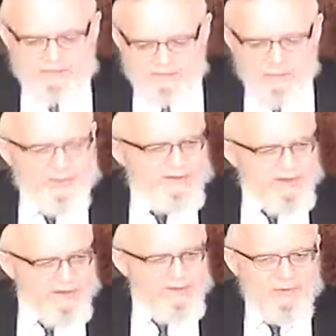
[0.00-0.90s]
Boys there
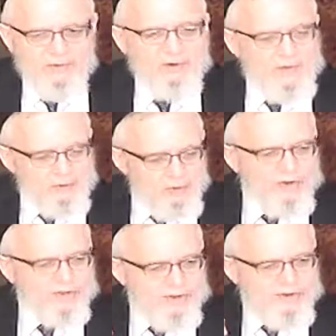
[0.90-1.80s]
every morning,
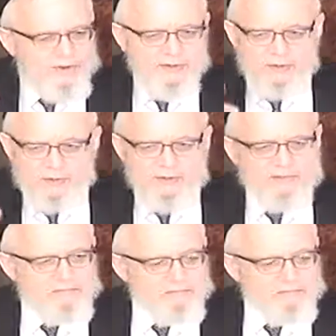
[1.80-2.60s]
works dusk to dawn,